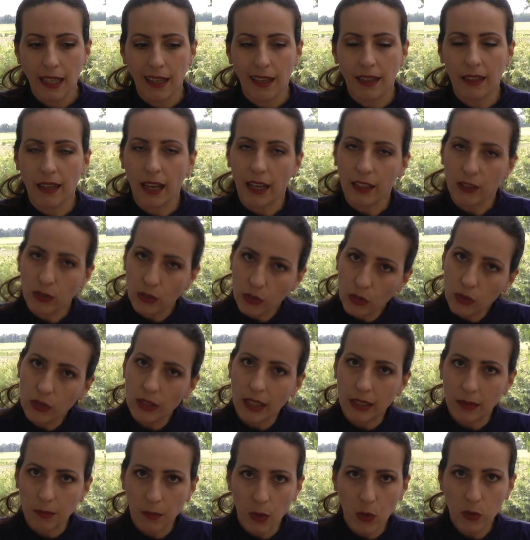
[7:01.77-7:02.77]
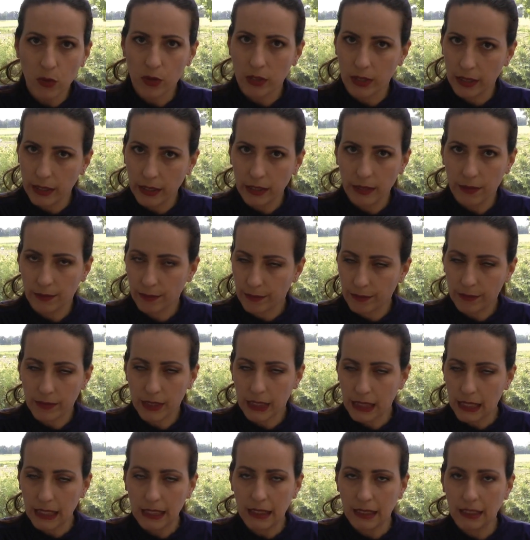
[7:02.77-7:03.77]
and I knew that mostly
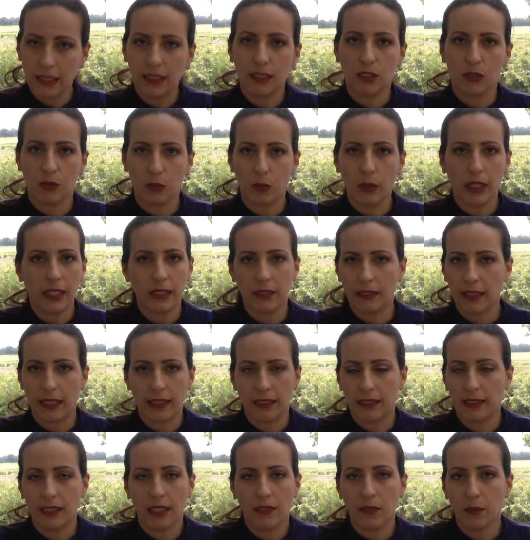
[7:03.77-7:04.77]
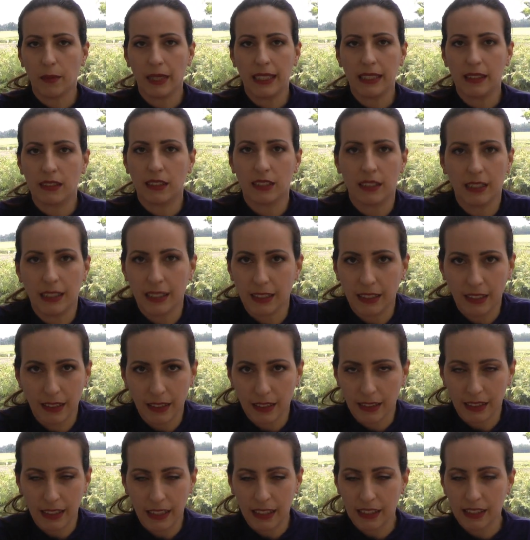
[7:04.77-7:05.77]
16 is way, I'd never made a
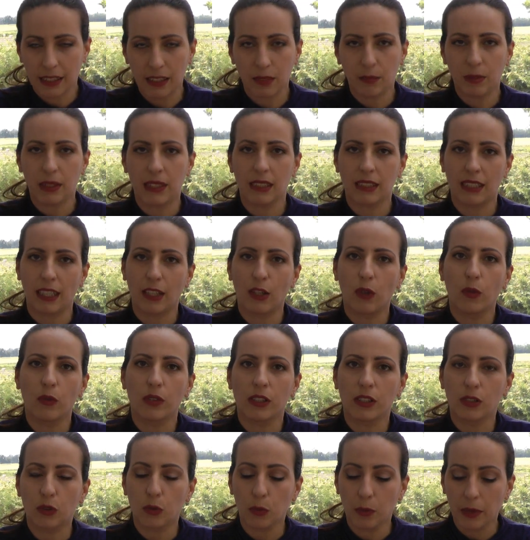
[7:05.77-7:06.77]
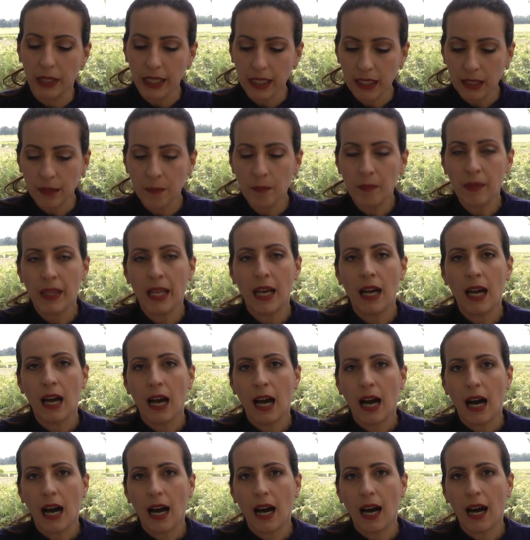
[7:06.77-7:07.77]
16 because I know it's too big.
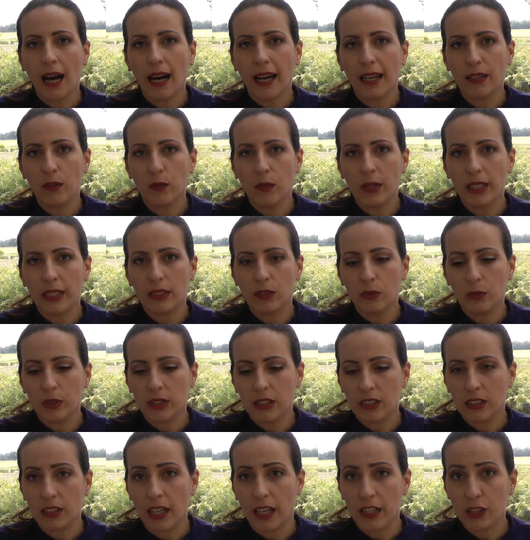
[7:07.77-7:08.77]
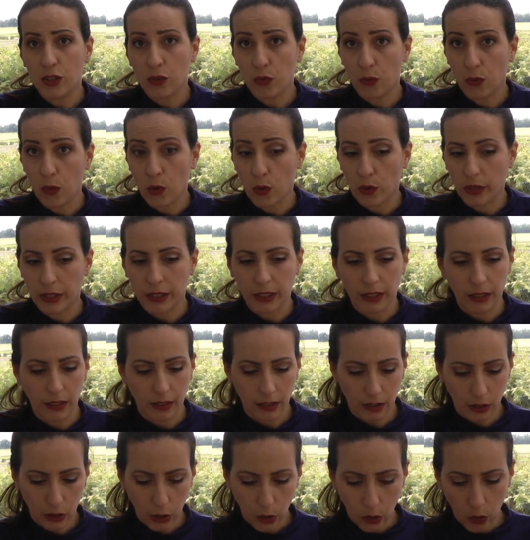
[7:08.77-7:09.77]
I went with size
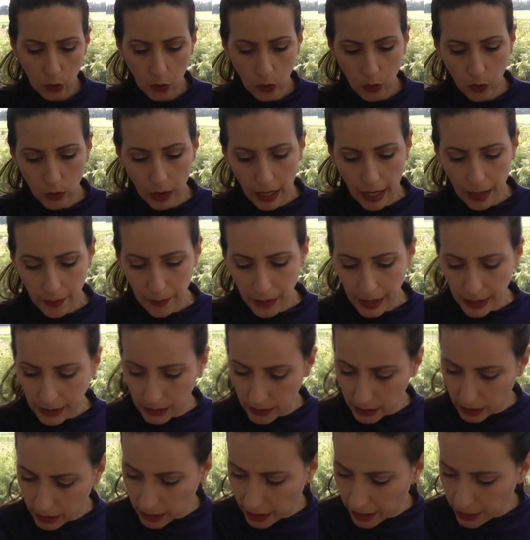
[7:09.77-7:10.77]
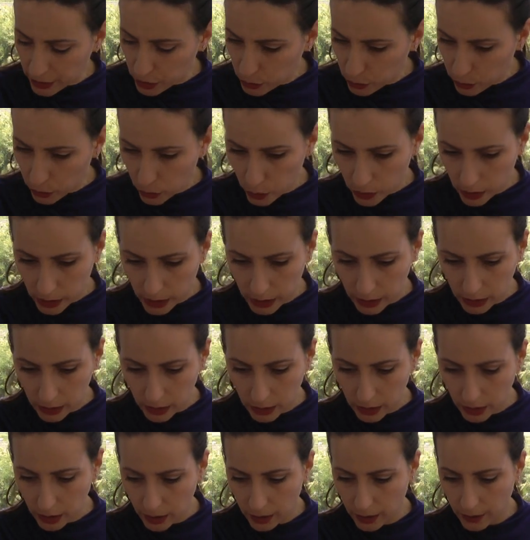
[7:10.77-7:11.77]
14, so I made the size
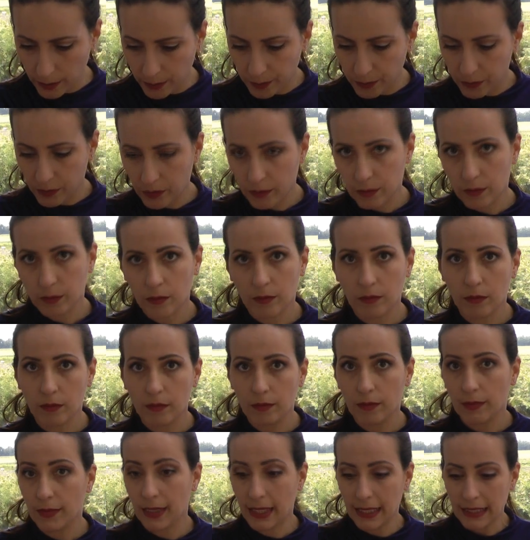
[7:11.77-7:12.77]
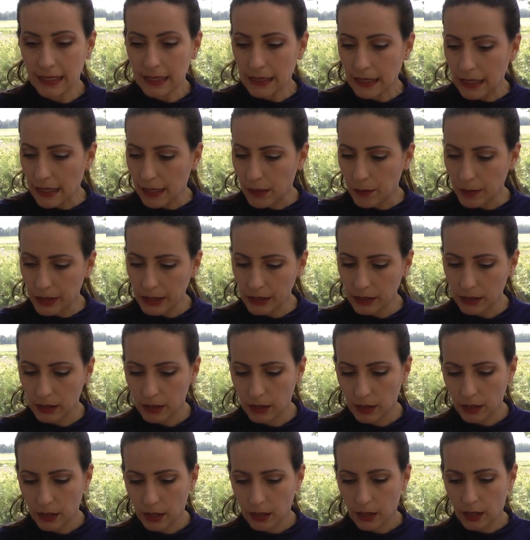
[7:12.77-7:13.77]
14 test garment.
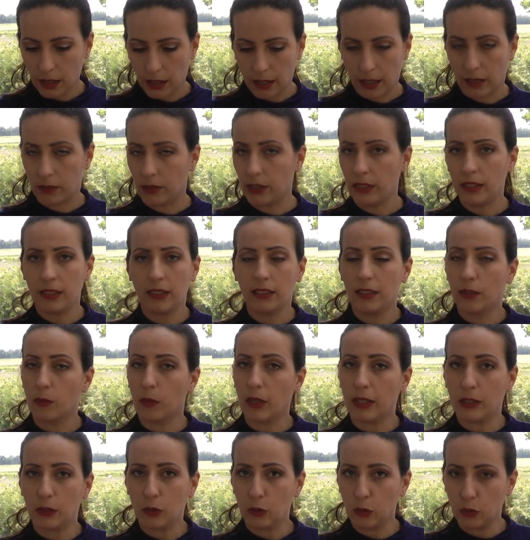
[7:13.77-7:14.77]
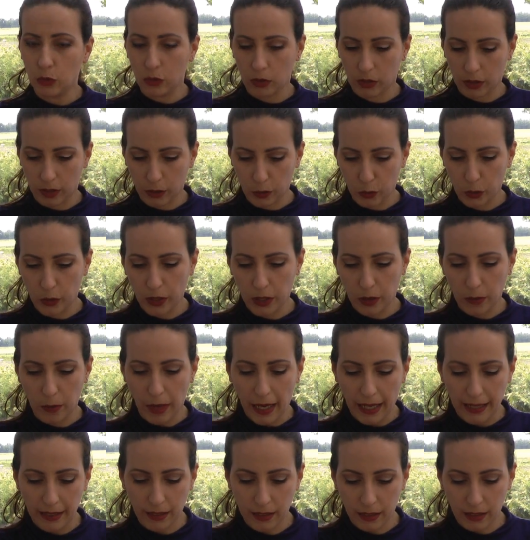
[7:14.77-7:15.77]
I really didn't want to ruin
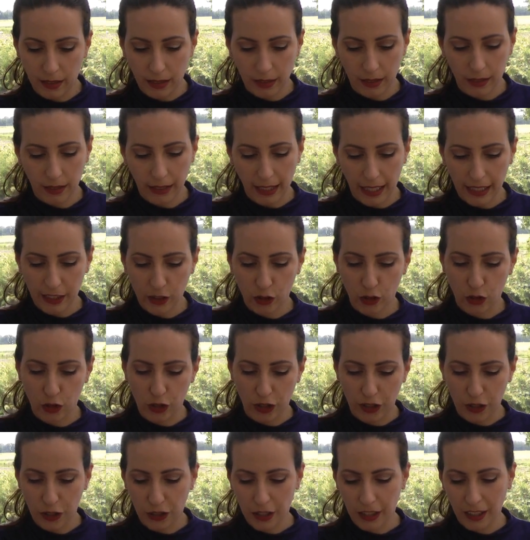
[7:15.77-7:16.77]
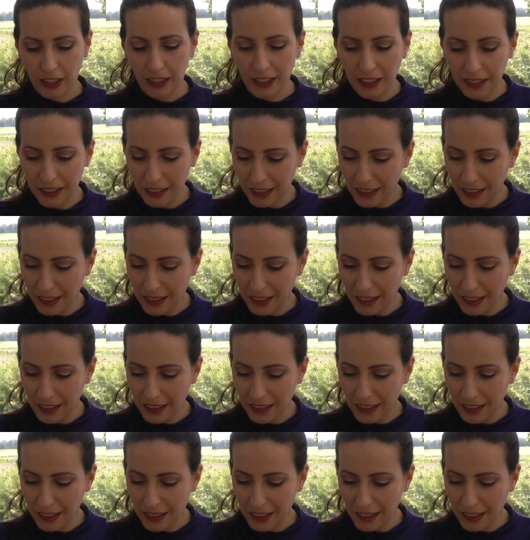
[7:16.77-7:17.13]
my nice jersey.